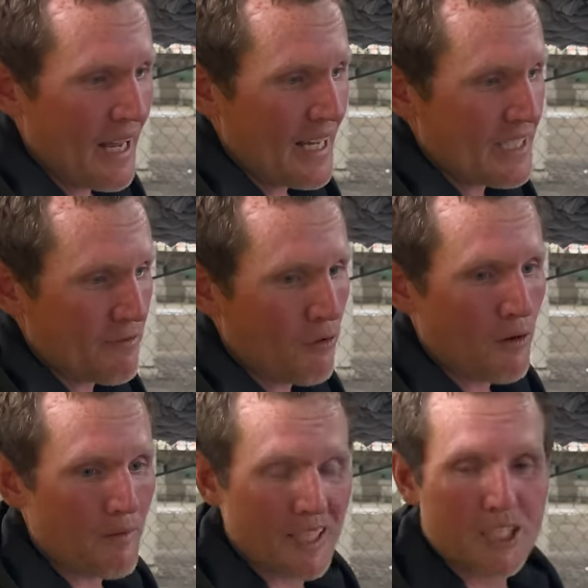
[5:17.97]
It's for
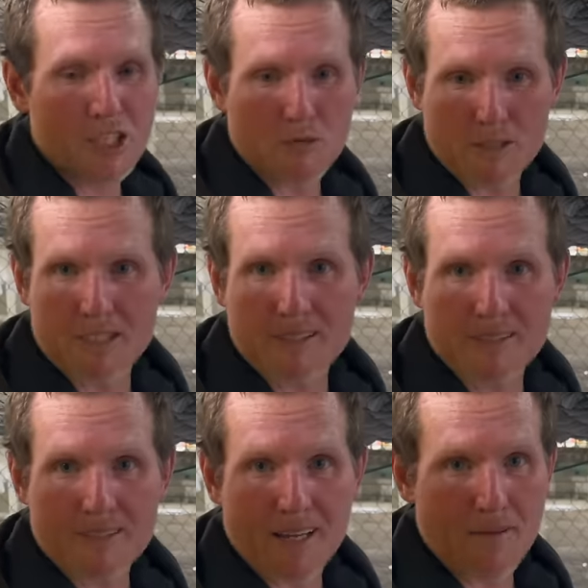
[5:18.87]
religious
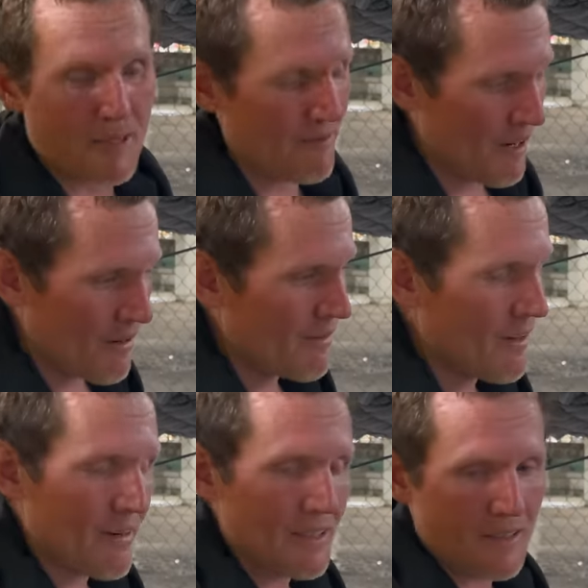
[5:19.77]
reasons. I'm a very,
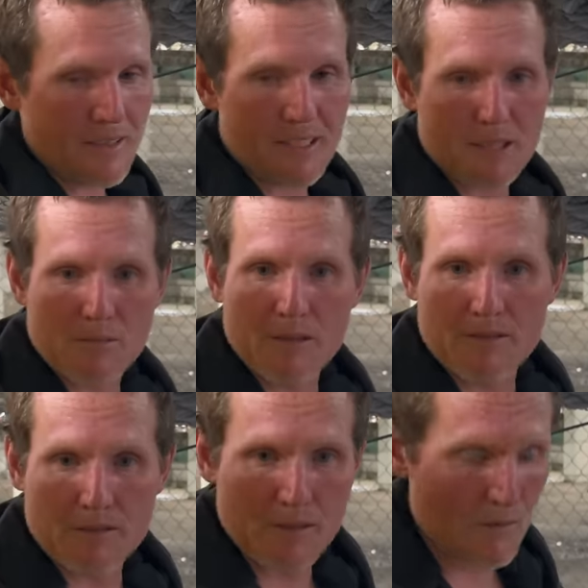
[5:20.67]
very serious
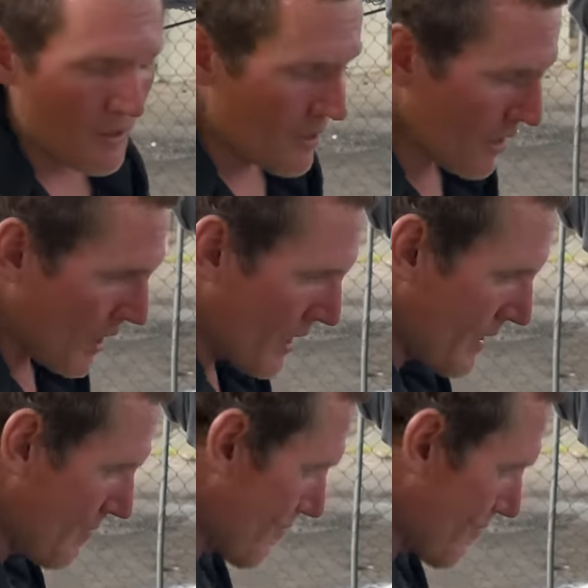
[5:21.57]
believer in the Word of God.